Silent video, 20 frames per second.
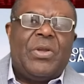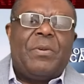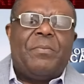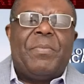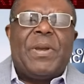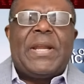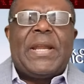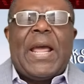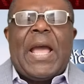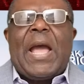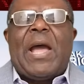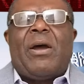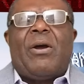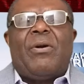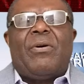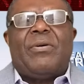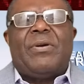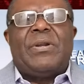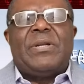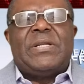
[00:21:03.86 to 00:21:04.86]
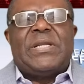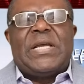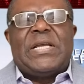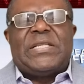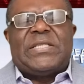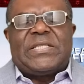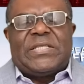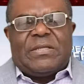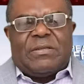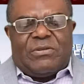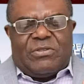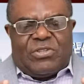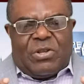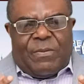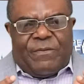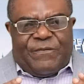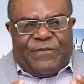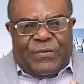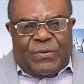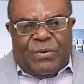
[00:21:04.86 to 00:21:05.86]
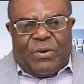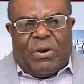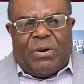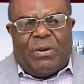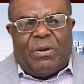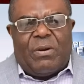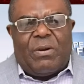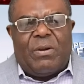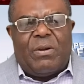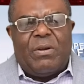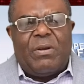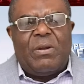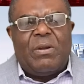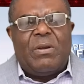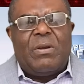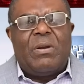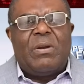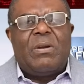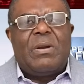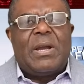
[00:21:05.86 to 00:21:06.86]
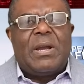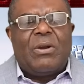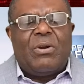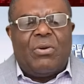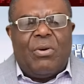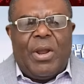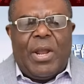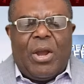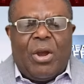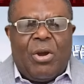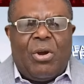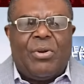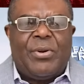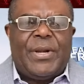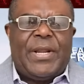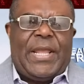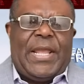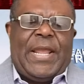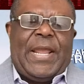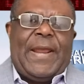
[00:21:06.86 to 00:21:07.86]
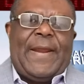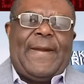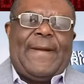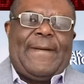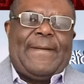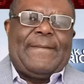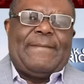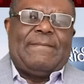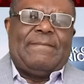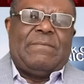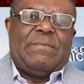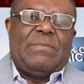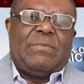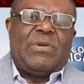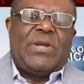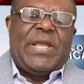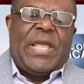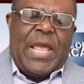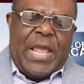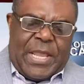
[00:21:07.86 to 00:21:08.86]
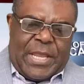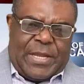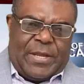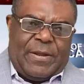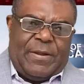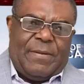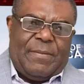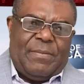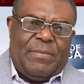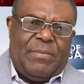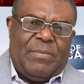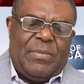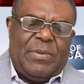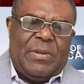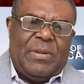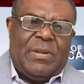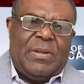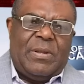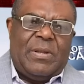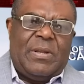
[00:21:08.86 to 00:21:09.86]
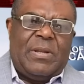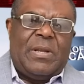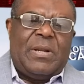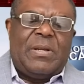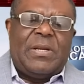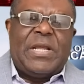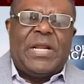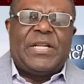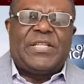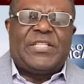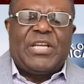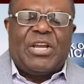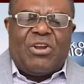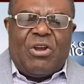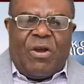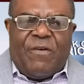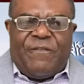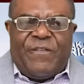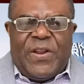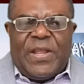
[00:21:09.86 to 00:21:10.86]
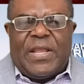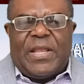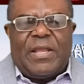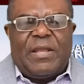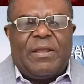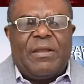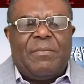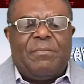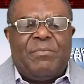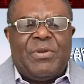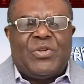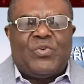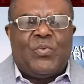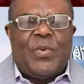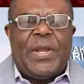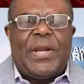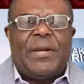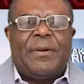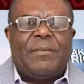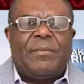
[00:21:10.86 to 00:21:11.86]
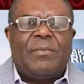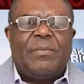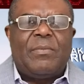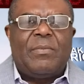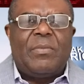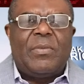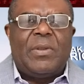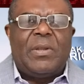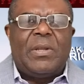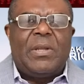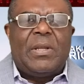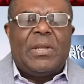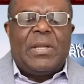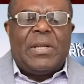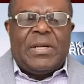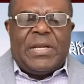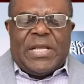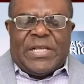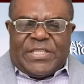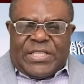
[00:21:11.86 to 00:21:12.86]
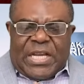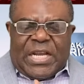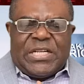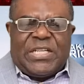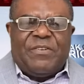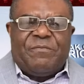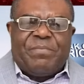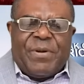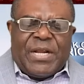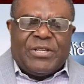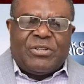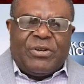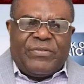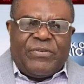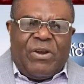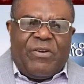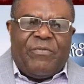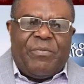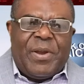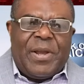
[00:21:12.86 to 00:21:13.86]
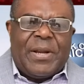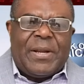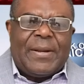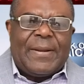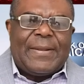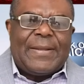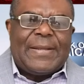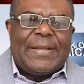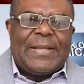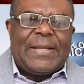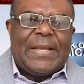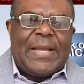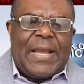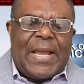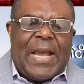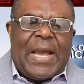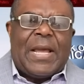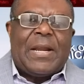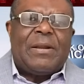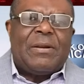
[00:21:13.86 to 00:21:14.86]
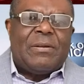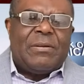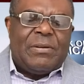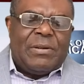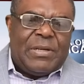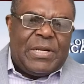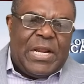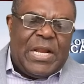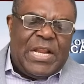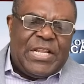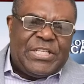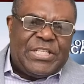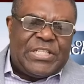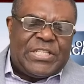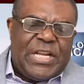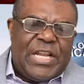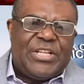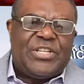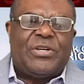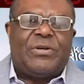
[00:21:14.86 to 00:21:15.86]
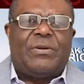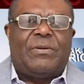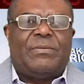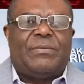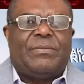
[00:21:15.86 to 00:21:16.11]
But now there's some furor going on in Kenya. There is a conflict between the executive branch of government and the legislature.